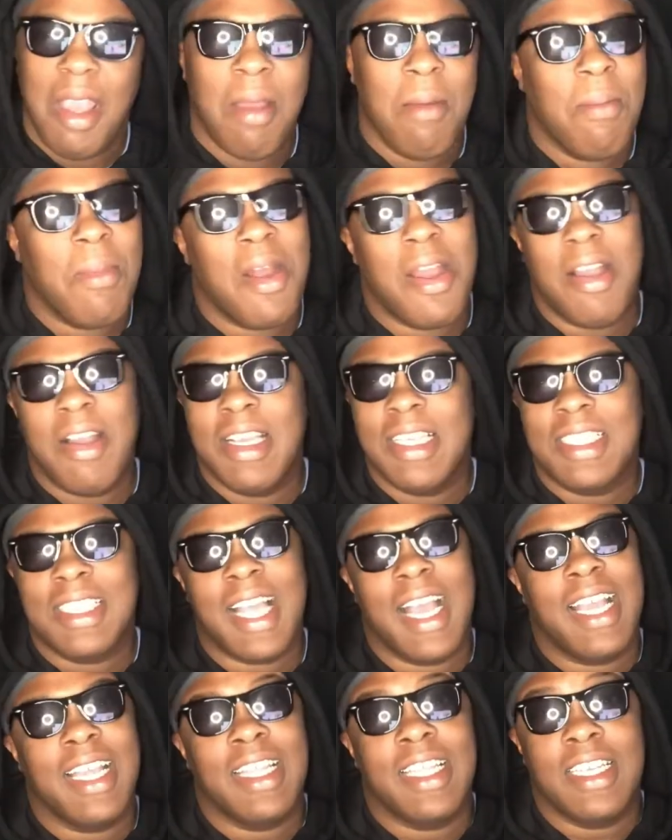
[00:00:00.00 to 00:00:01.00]
bro. It's
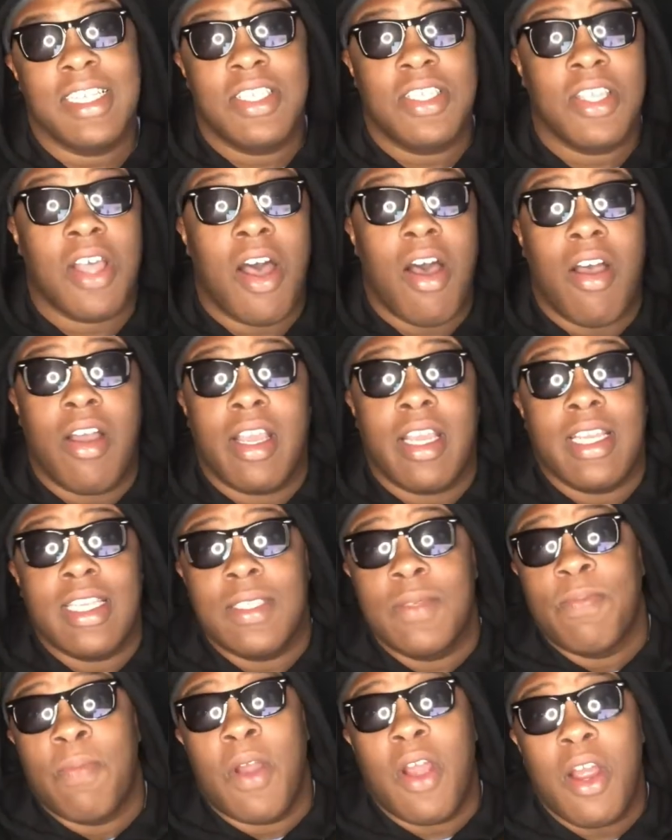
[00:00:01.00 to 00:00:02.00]
like this song is
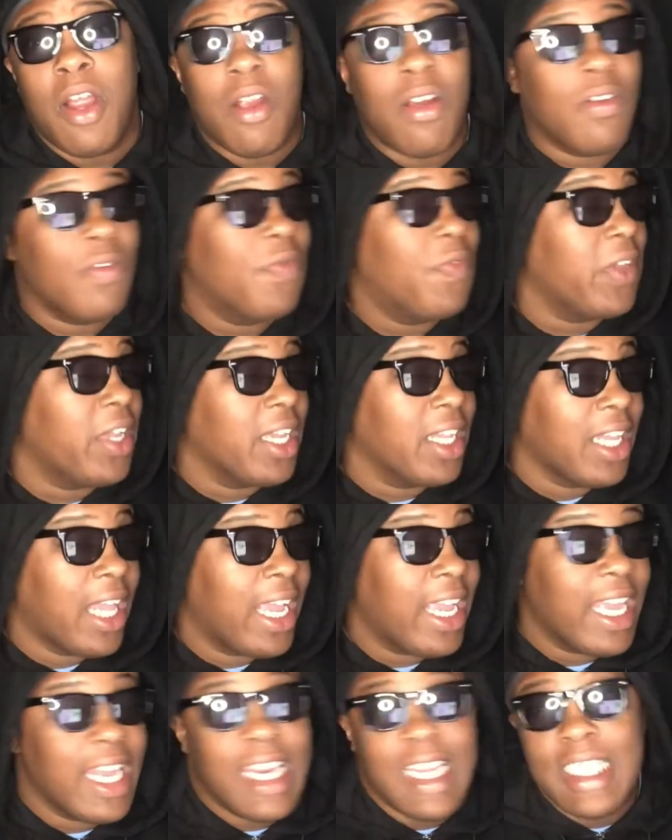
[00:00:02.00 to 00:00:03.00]
perfect.
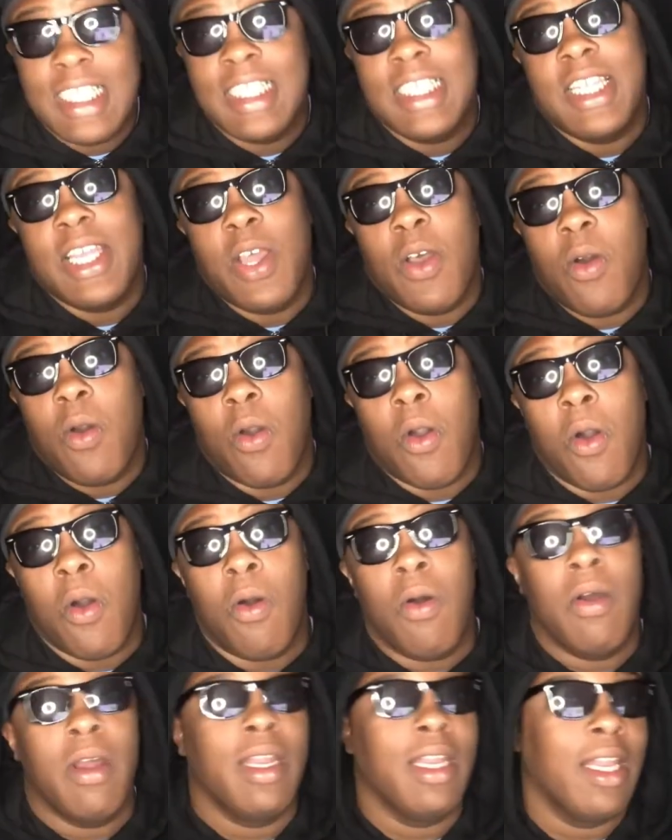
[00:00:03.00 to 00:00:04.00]
Like it is still
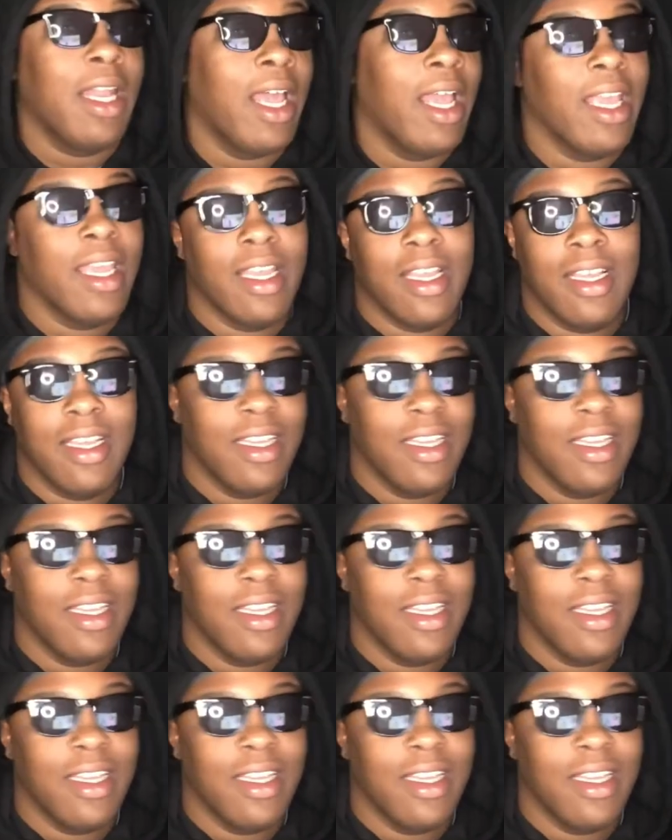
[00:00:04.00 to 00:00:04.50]
going. Like